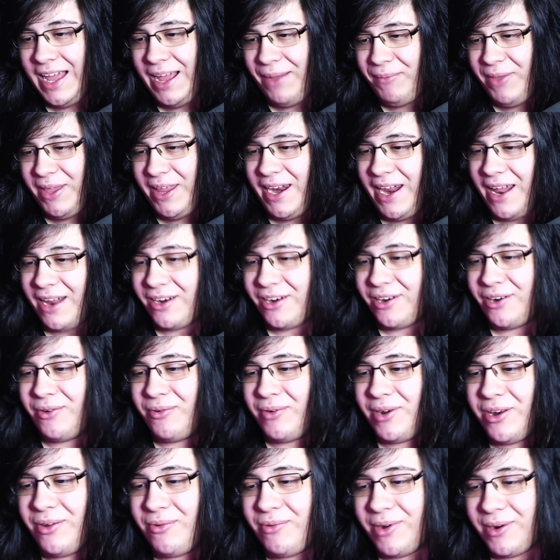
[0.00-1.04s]
I mean, I don't know
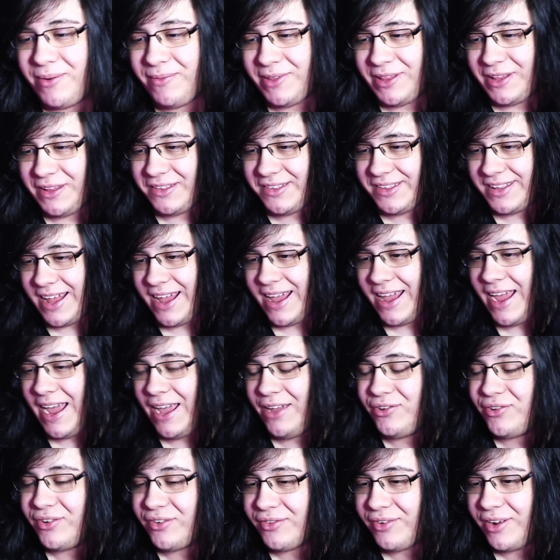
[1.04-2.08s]
what you want me to say. I
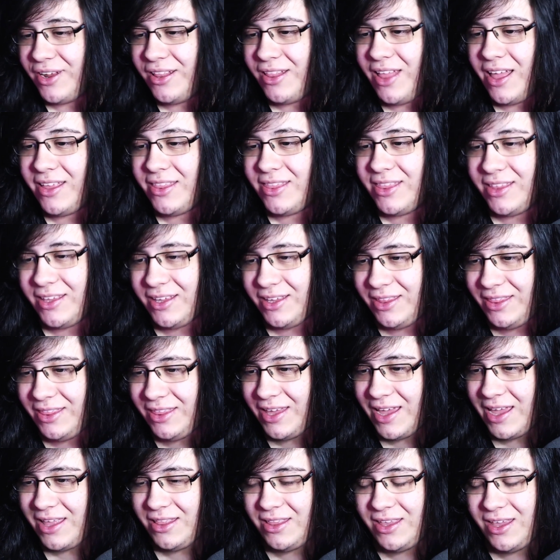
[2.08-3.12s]
just really like the
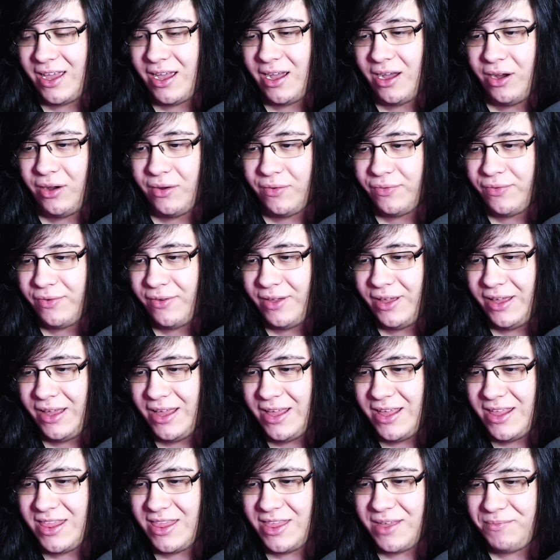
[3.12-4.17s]
the idea of
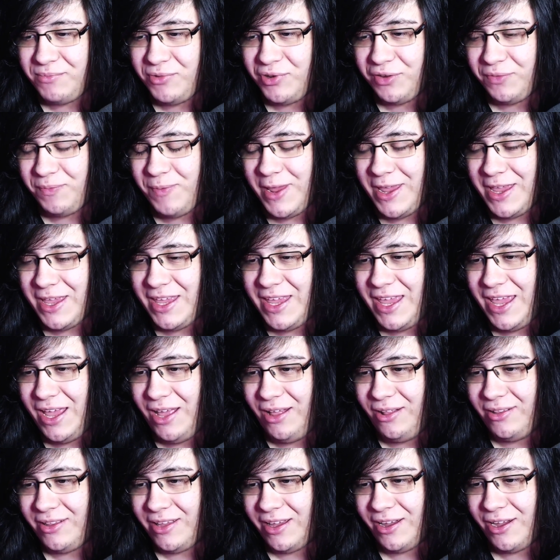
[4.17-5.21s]
them just being
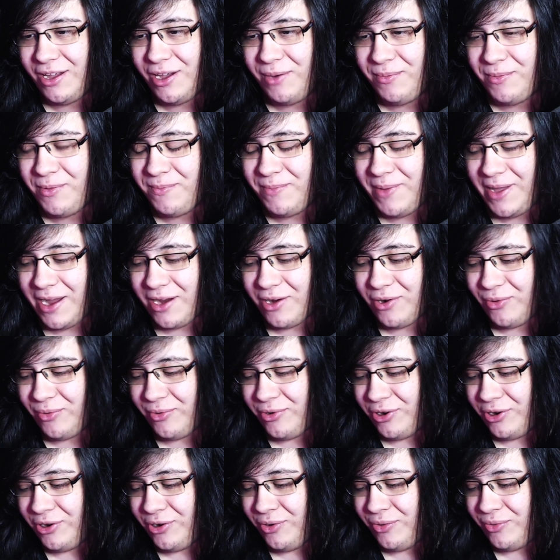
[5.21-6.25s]
killed and coming back over
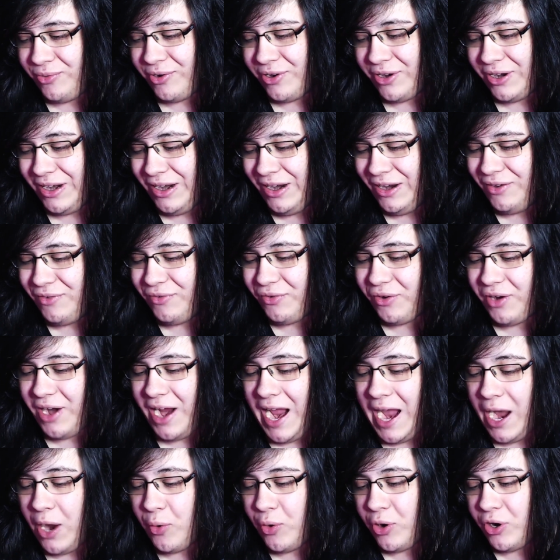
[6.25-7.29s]
and over for
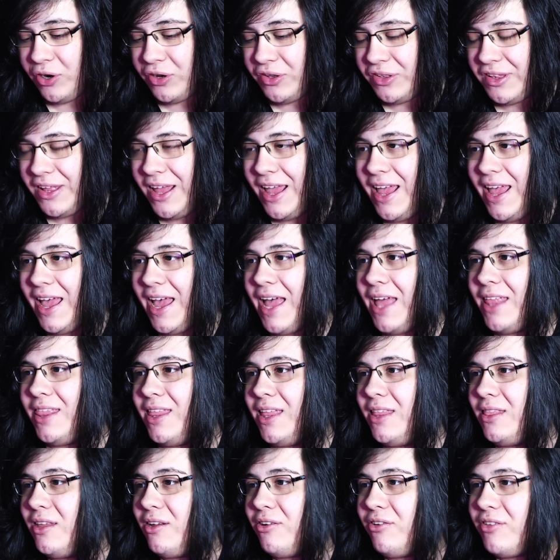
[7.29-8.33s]
hours. And
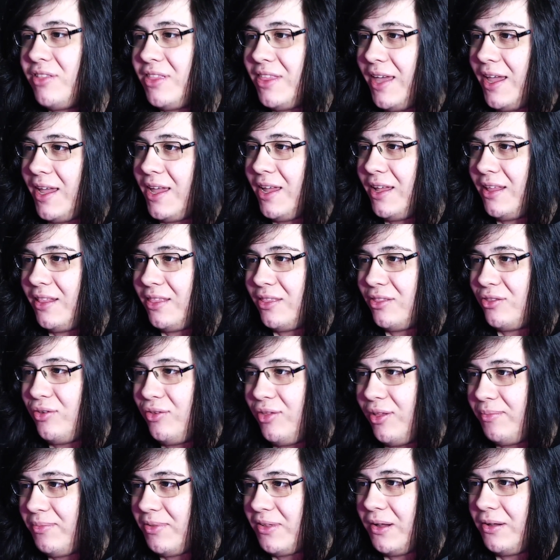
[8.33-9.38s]
then they're thinking to
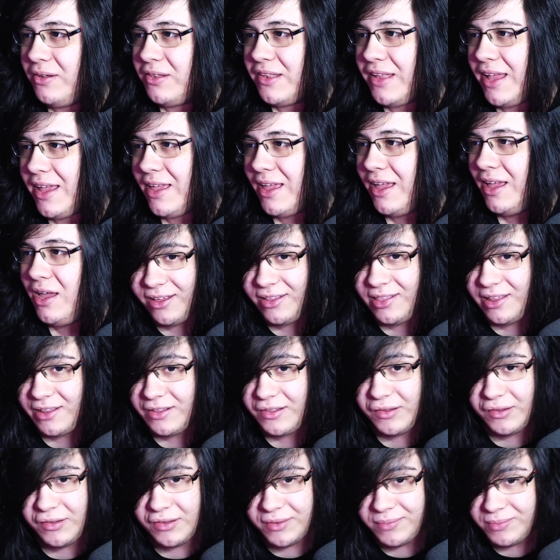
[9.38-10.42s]
themselves, like, let's
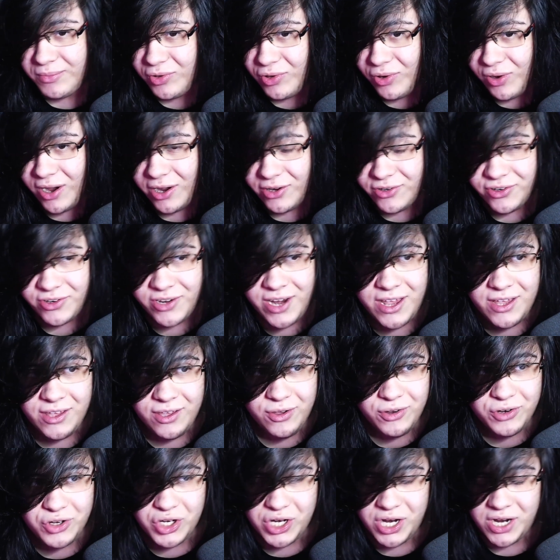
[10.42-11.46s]
do some 200
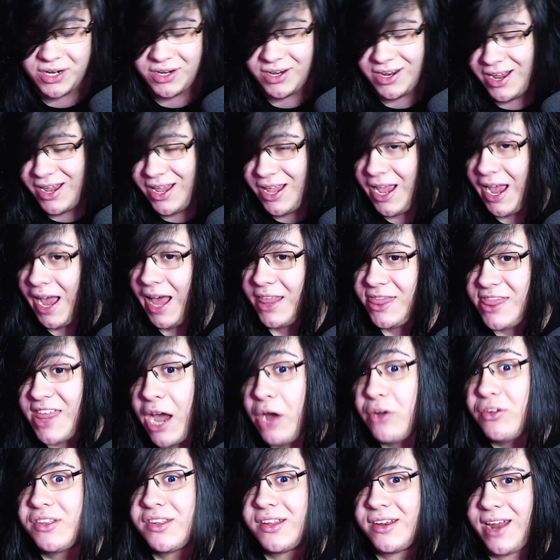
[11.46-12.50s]
IQ shit. A
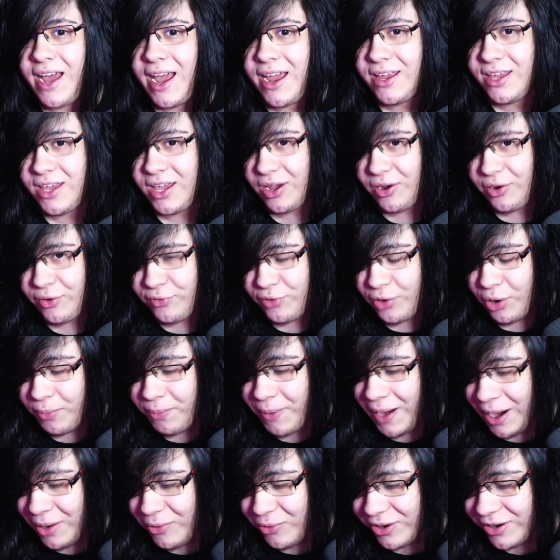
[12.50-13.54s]
thousand IQ of your
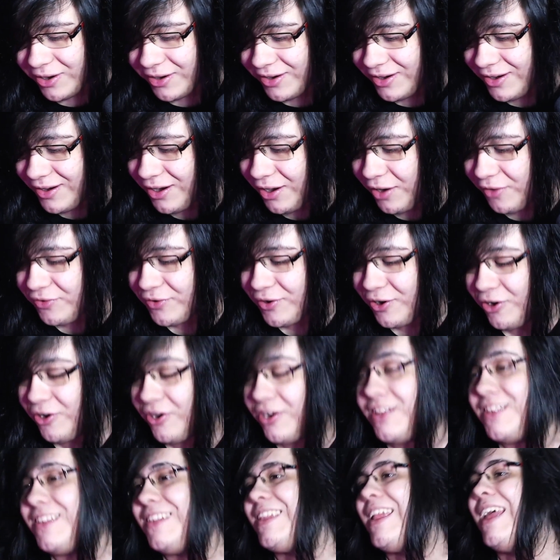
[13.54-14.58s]
power, of
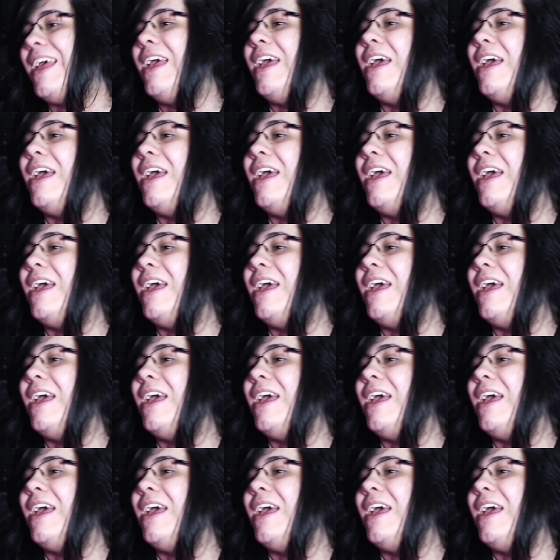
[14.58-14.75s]
course.